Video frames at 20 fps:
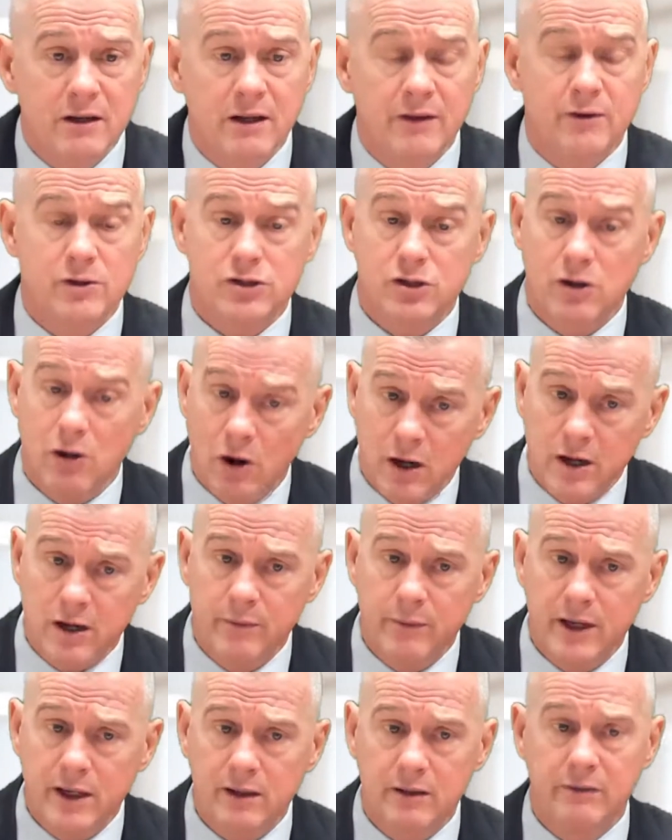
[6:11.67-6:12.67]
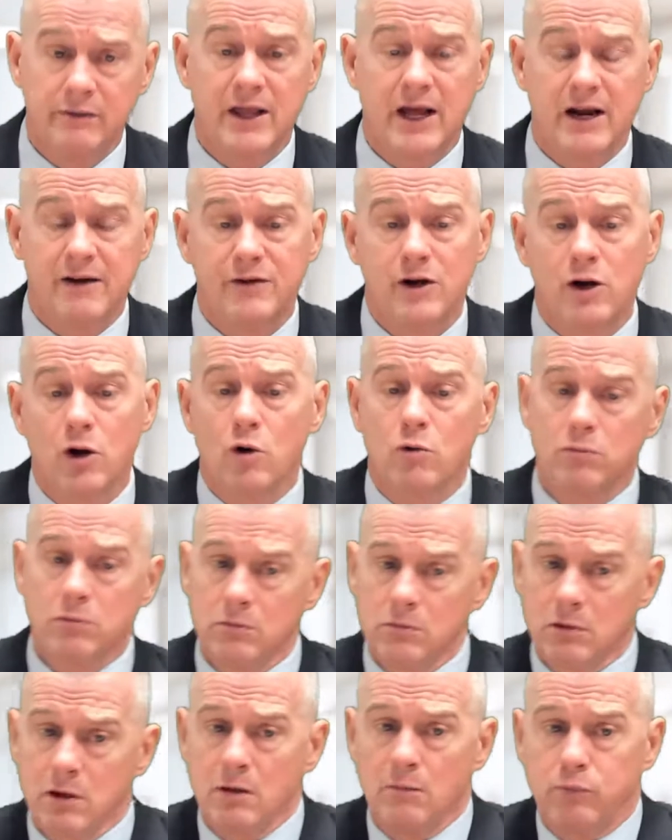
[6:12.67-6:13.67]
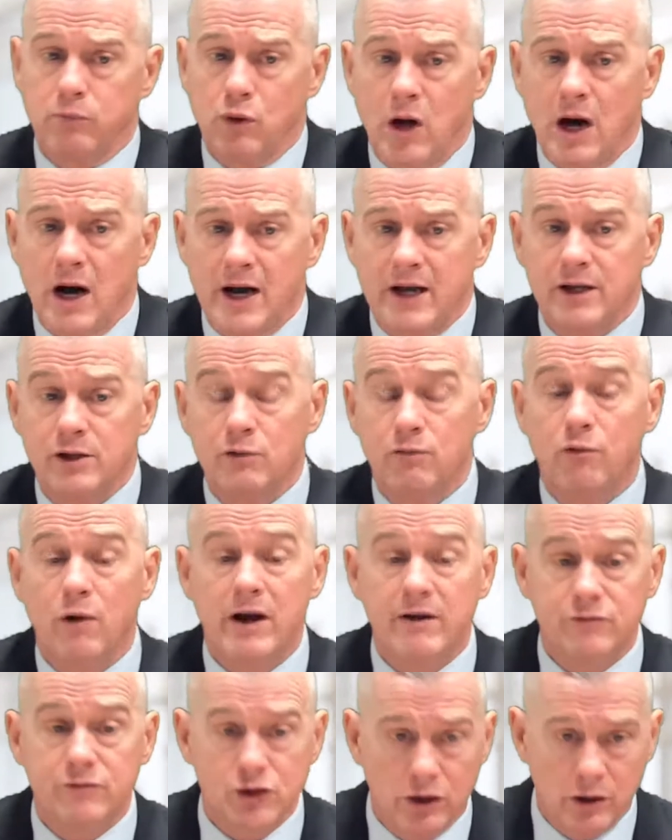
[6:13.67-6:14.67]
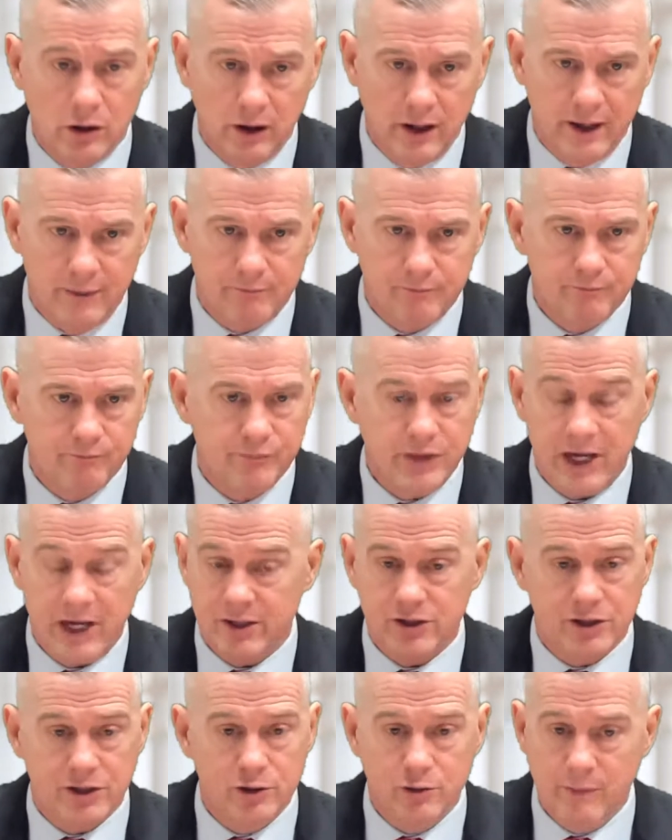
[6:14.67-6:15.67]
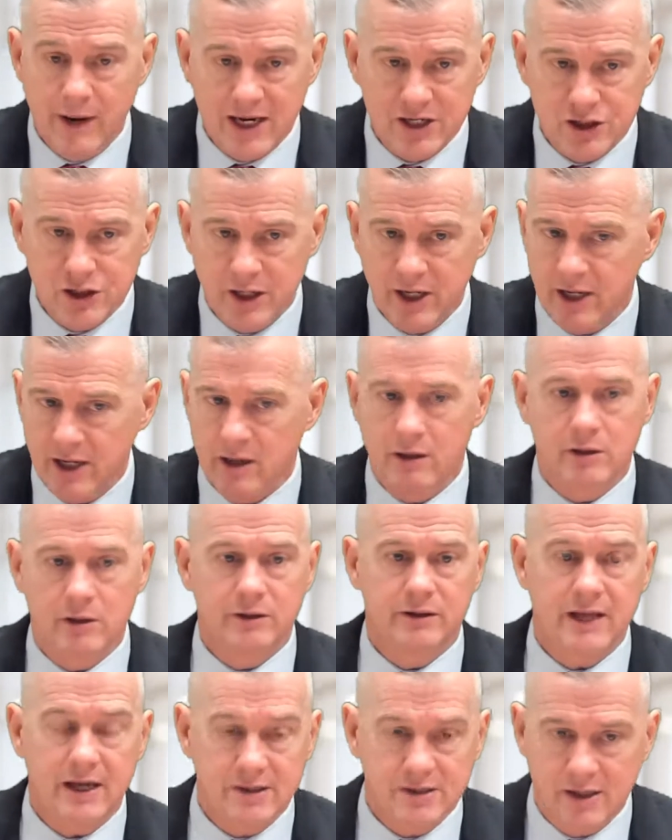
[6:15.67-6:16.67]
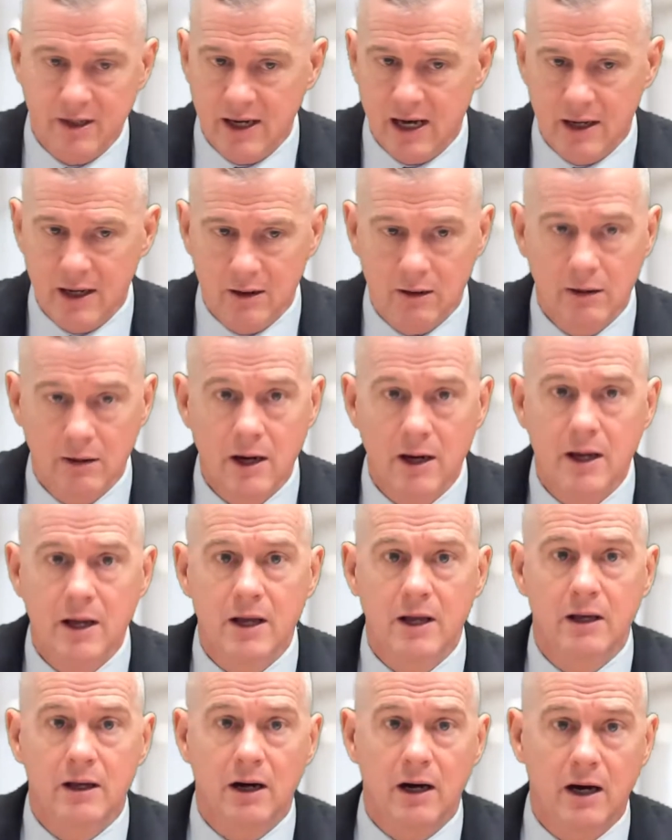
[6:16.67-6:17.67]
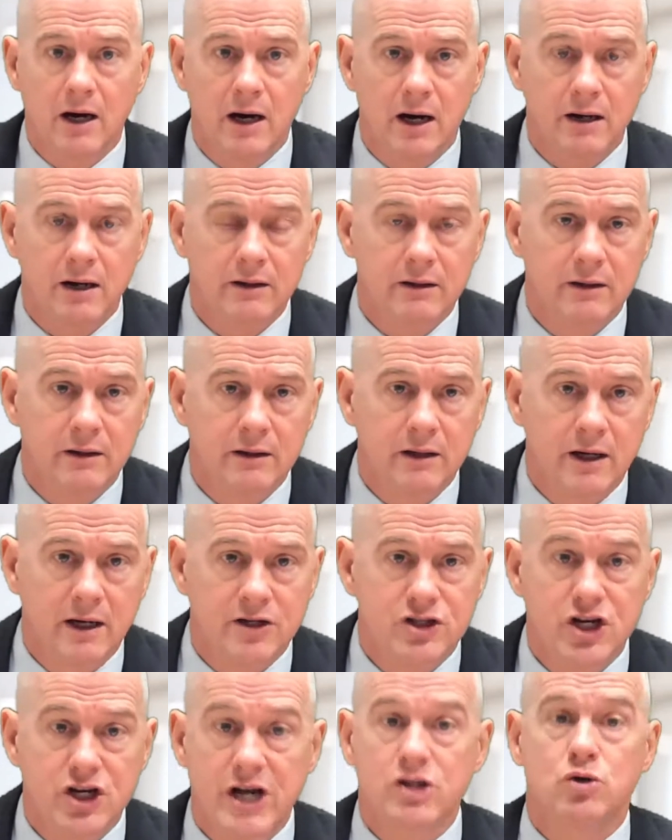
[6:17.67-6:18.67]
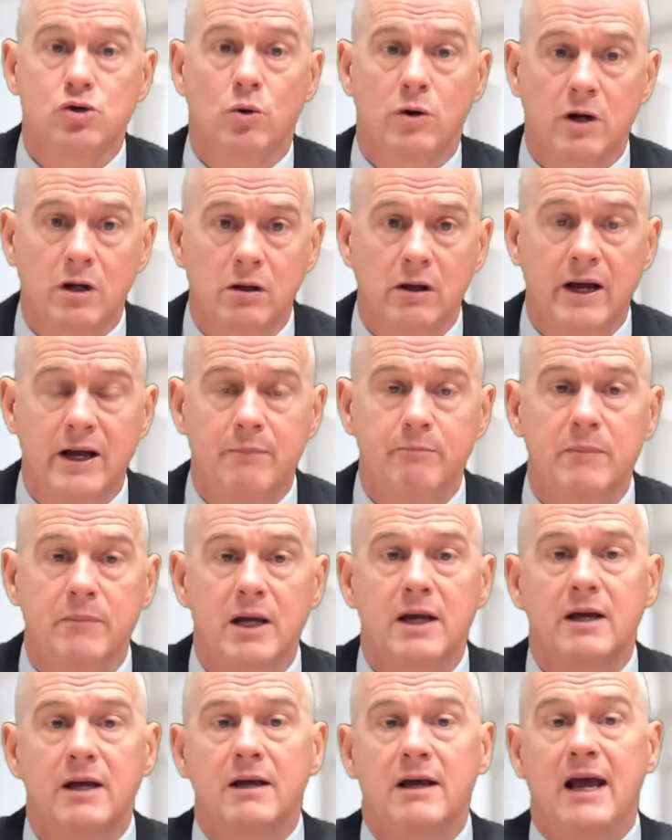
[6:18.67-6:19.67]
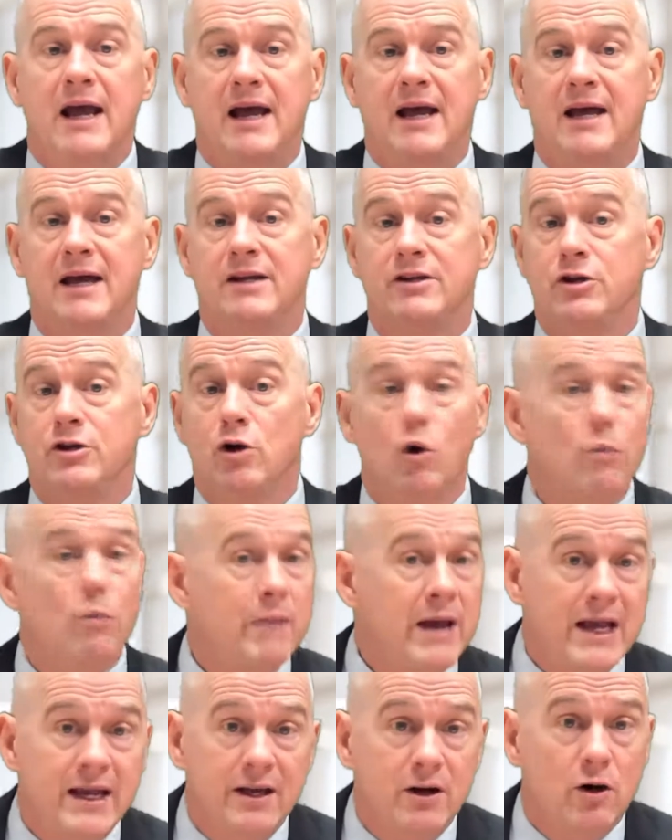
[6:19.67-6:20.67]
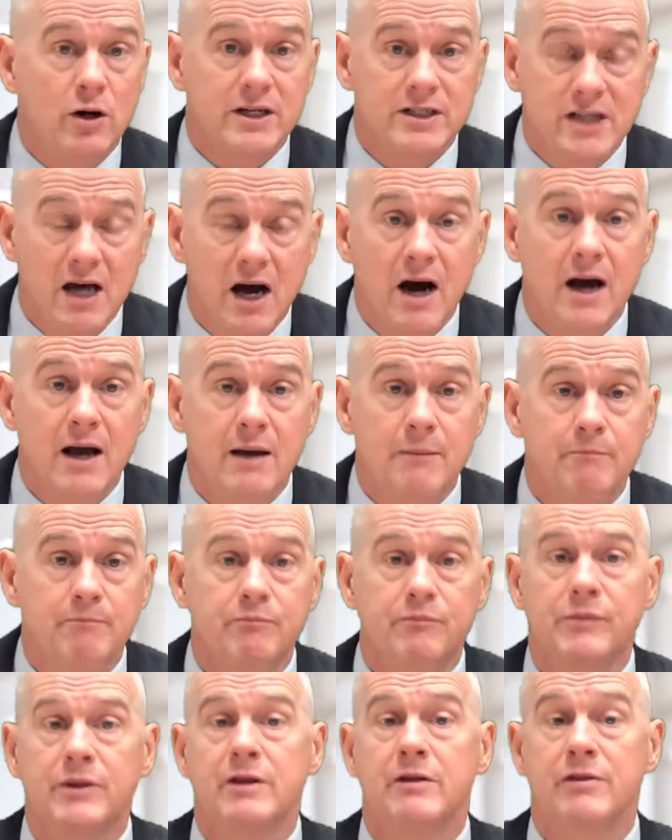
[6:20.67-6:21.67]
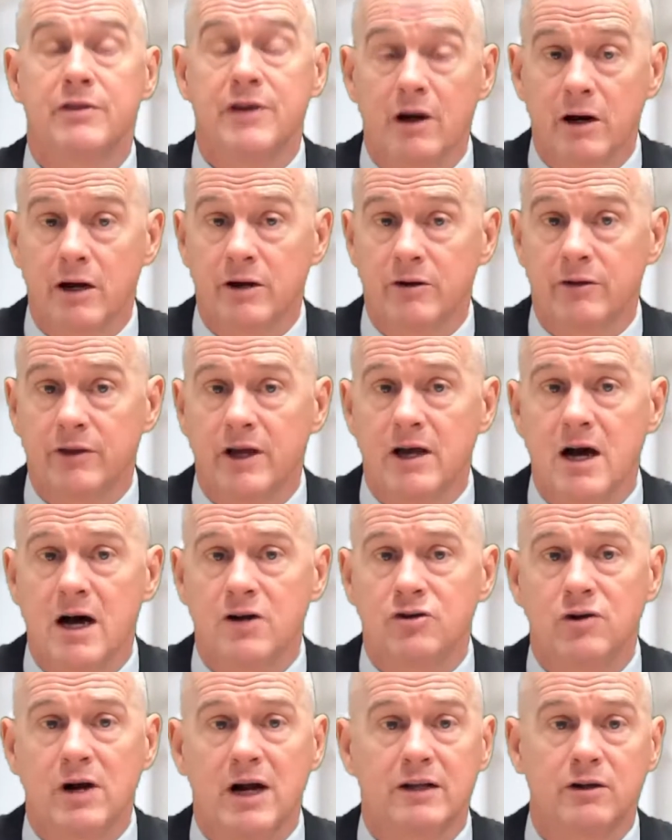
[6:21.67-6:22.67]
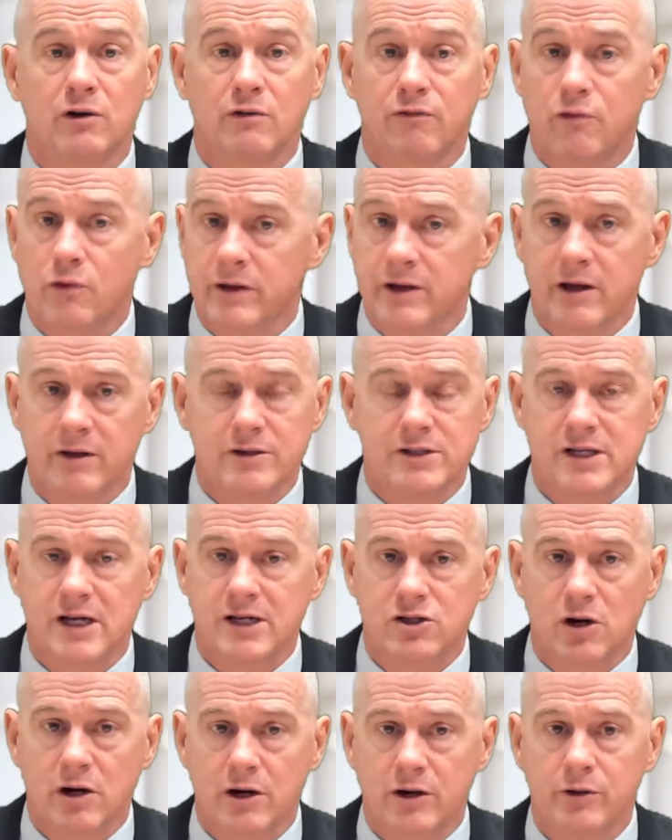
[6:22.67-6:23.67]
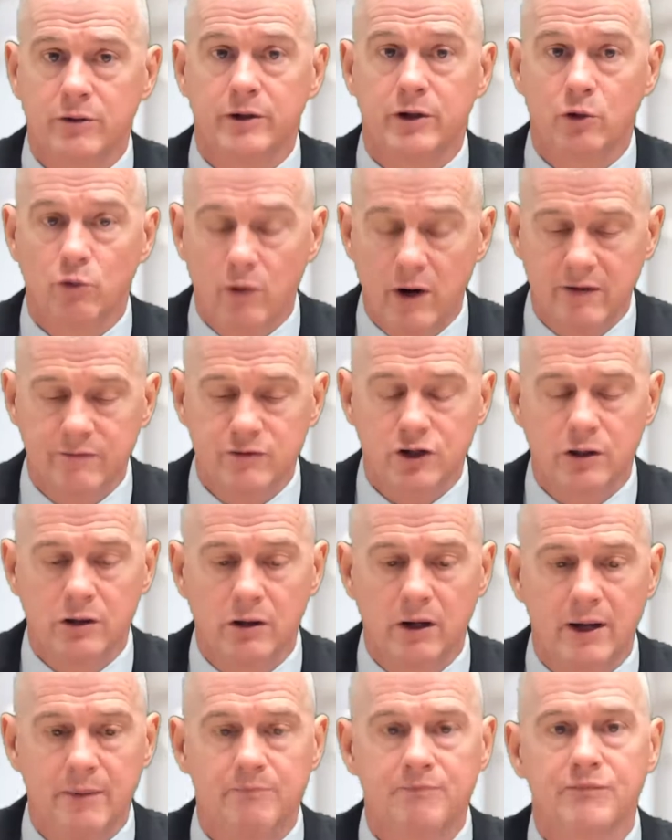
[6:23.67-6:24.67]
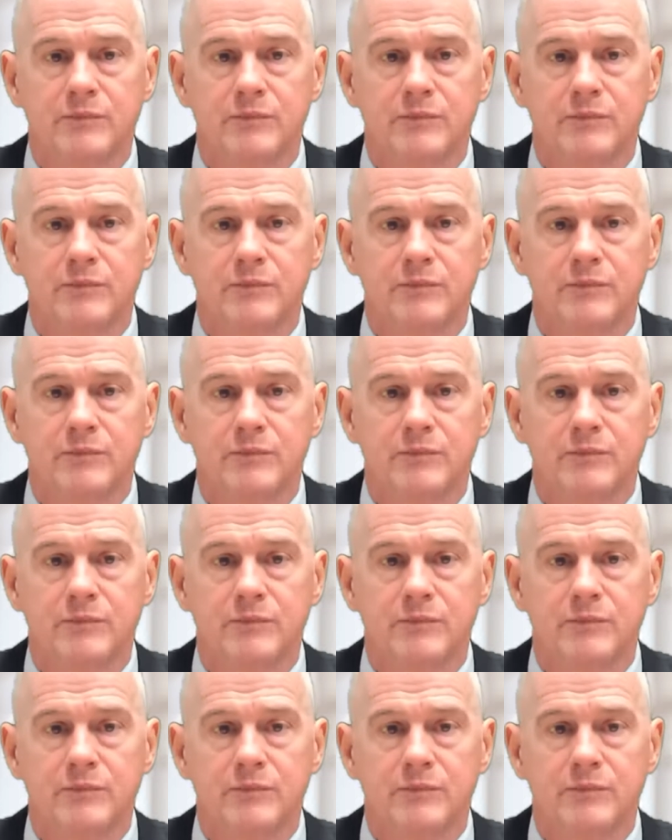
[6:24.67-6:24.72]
and there's an argument that if you don't comply, you've waived your claim. That is, can you imagine you got a $100,000 change order claim and you don't make it on time under the contract, therefore the other side's arguing you waived your claim.